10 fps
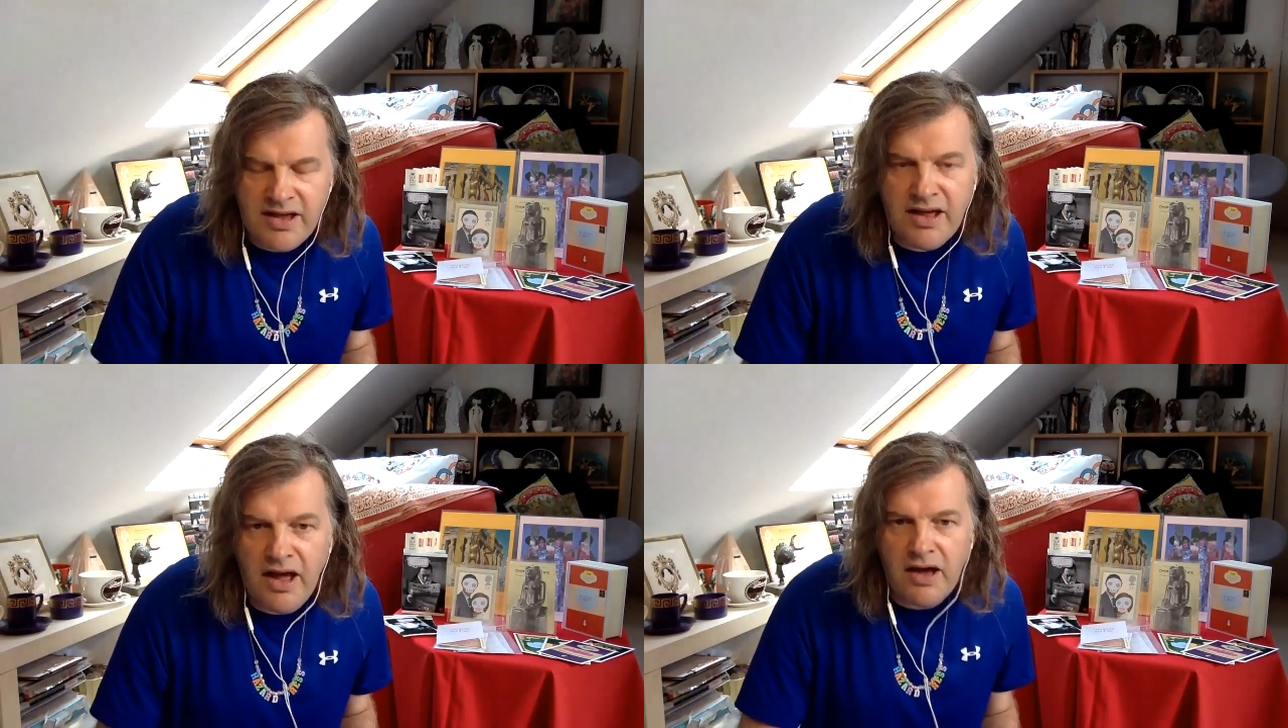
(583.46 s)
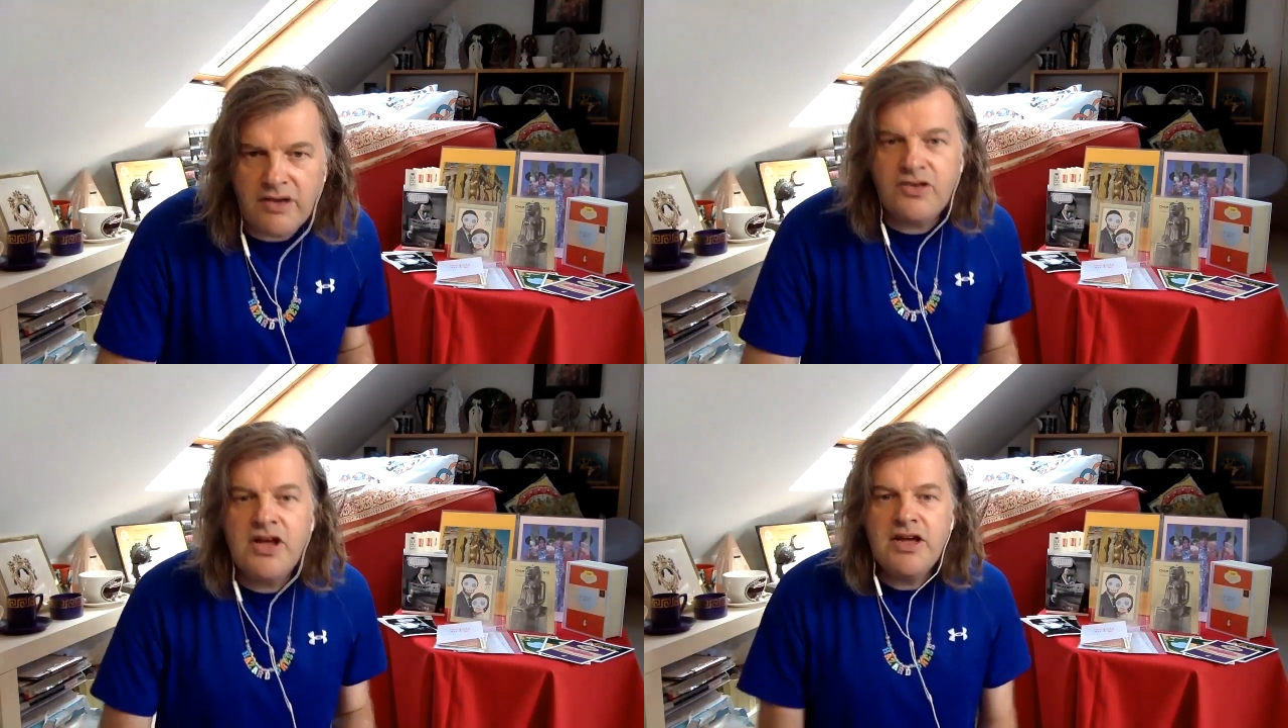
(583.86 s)

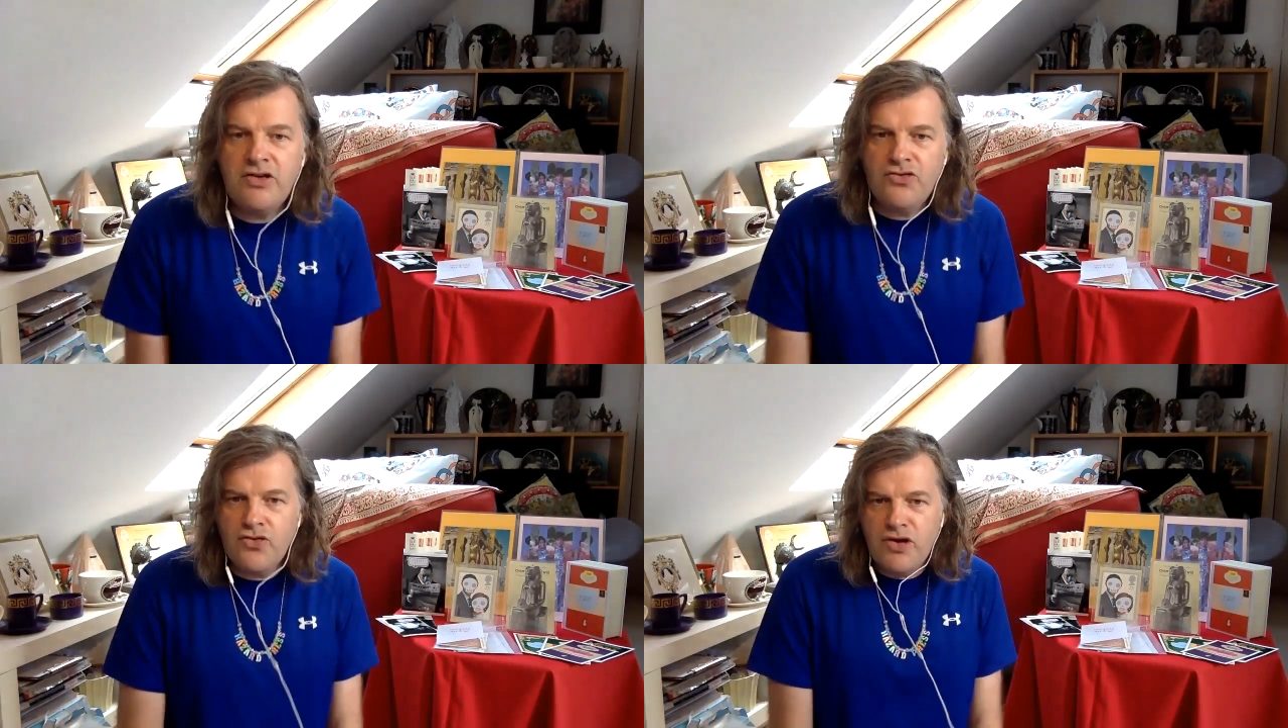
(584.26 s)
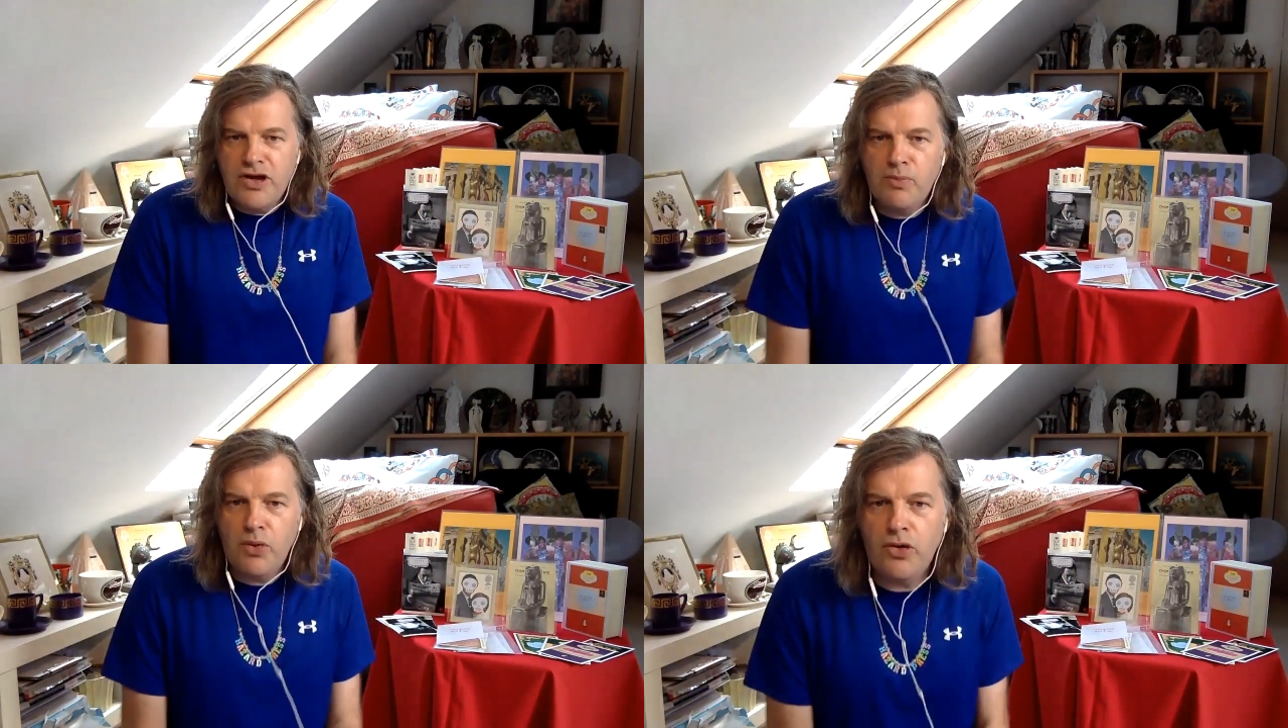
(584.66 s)
cut is really
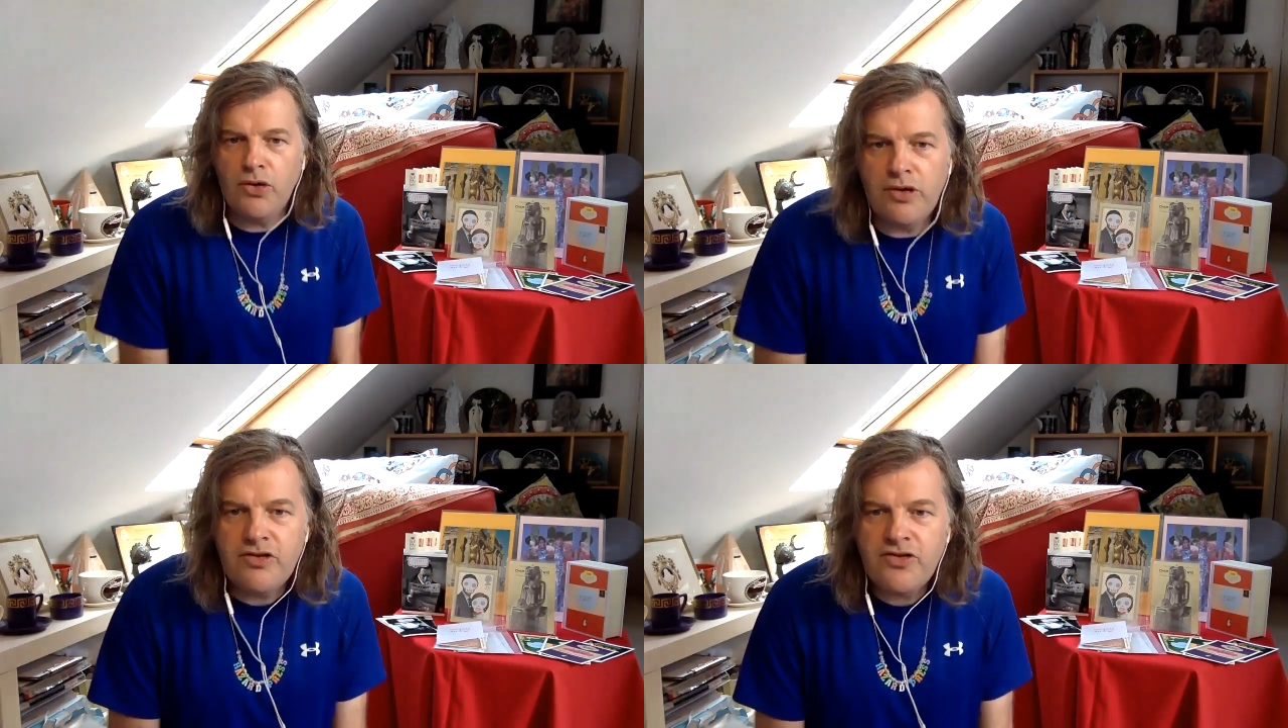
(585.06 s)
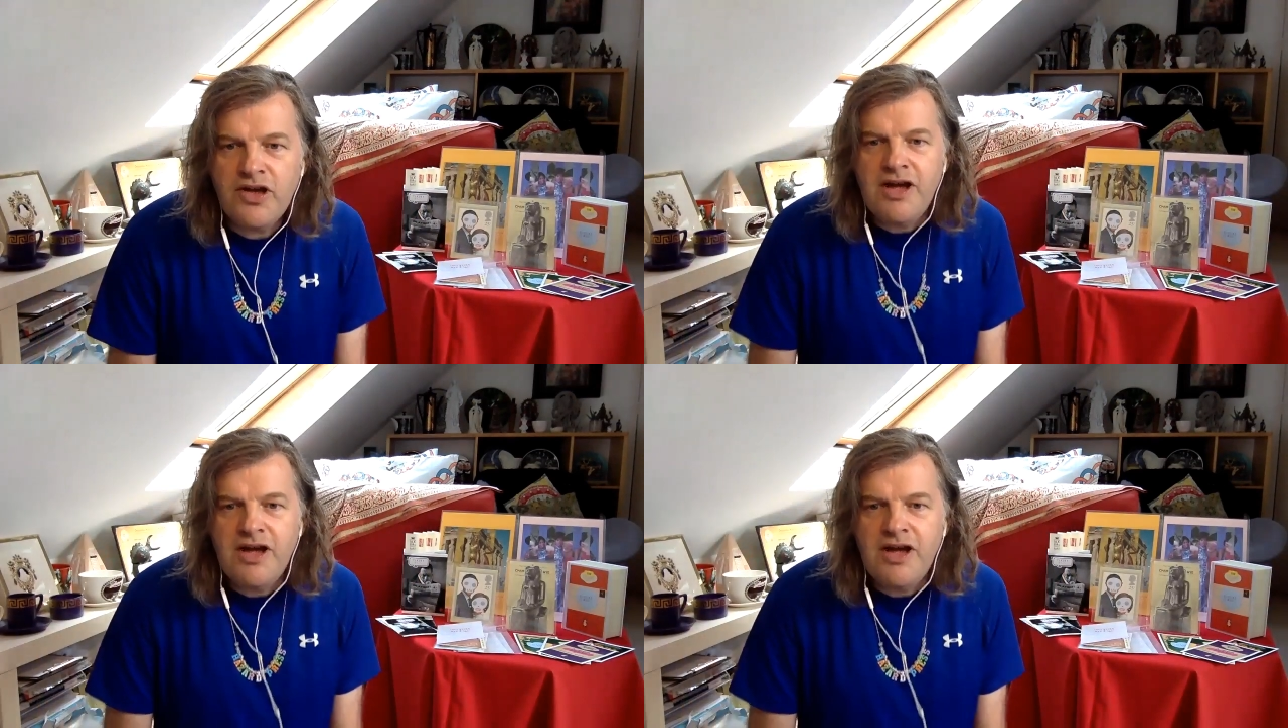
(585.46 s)
important,